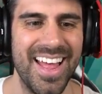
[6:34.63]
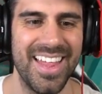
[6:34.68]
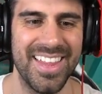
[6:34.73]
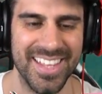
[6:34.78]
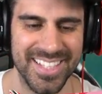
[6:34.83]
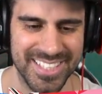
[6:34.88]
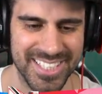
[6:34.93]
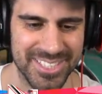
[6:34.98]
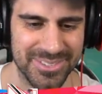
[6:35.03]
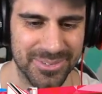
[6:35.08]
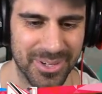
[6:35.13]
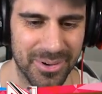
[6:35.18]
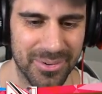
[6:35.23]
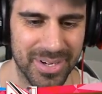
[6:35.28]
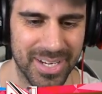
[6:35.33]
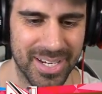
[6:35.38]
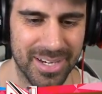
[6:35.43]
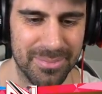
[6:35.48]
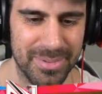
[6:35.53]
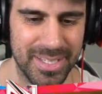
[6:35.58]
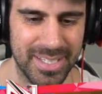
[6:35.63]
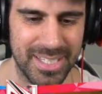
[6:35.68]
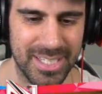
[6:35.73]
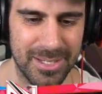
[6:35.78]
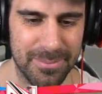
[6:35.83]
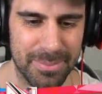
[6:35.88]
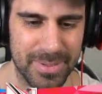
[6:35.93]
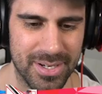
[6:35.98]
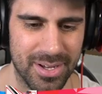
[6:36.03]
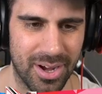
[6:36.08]
this is where we're gonna be
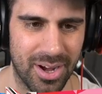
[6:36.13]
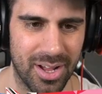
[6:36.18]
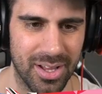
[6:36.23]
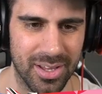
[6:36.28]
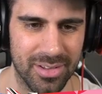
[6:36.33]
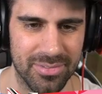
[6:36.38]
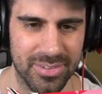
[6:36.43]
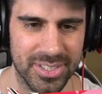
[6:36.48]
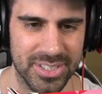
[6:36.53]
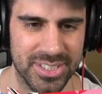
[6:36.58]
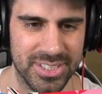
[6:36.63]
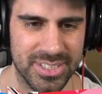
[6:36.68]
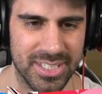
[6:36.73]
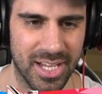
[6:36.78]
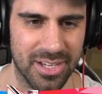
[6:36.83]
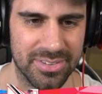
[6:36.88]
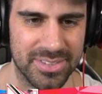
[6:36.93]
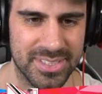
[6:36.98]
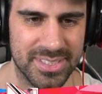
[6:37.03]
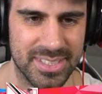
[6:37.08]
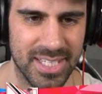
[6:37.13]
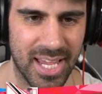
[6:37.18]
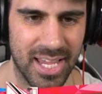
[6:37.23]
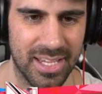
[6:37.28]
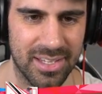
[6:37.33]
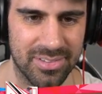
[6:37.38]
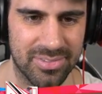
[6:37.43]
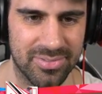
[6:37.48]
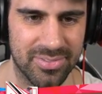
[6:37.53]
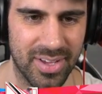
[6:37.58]
keeping all of our stuff
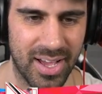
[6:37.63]
safe.